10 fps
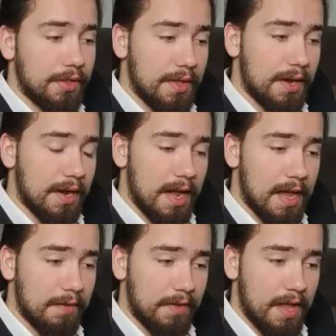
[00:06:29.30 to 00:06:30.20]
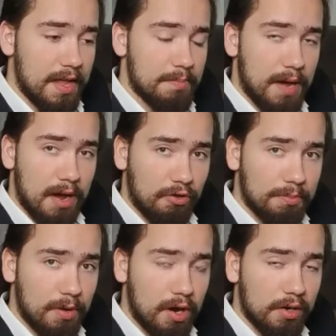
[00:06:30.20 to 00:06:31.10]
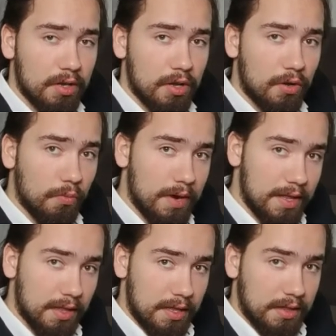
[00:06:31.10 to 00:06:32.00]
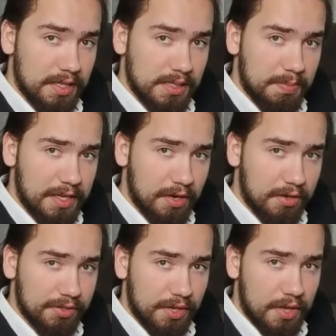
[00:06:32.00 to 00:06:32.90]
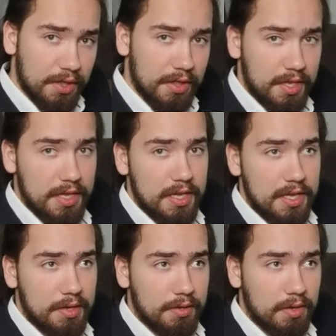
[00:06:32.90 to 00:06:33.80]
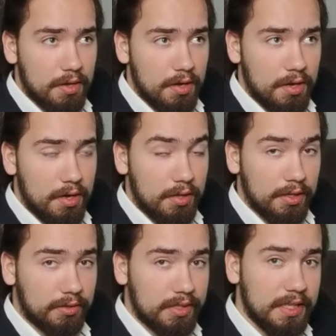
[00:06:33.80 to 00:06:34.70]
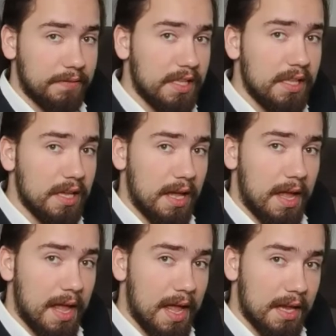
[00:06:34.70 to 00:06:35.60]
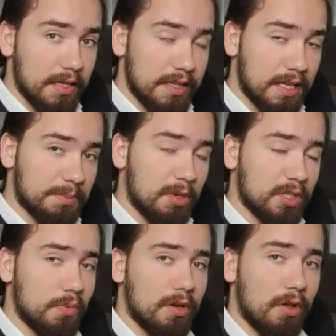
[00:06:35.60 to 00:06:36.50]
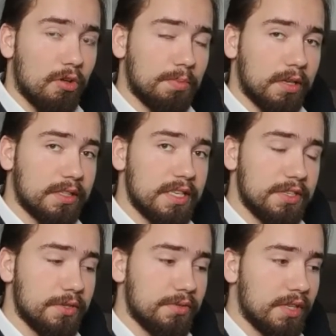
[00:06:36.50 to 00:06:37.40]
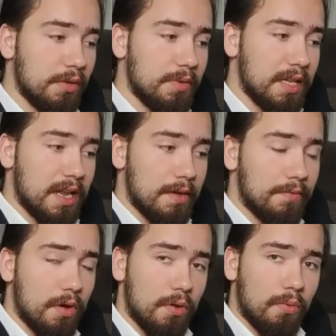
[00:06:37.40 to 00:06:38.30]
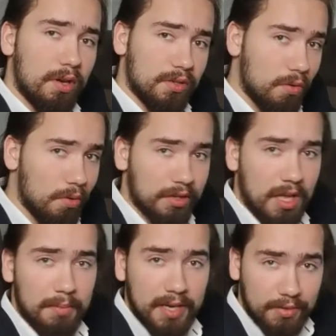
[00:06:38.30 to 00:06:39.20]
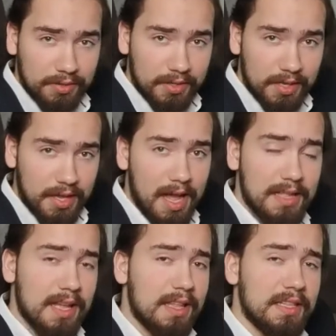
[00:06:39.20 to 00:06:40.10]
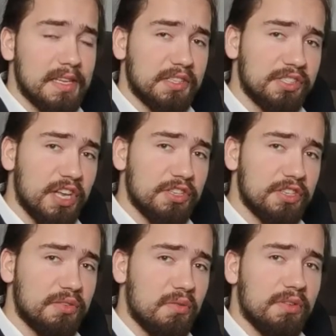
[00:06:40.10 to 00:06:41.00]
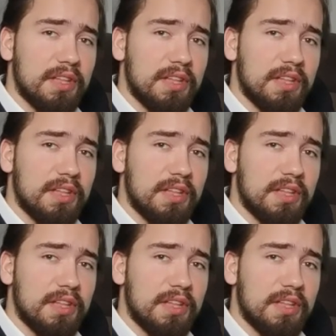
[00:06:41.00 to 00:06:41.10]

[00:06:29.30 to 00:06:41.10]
Then I have a power bar with the speakers, the little TV, and the Xbox One all plugged into so that we can have one cord coming out, and then the extension cord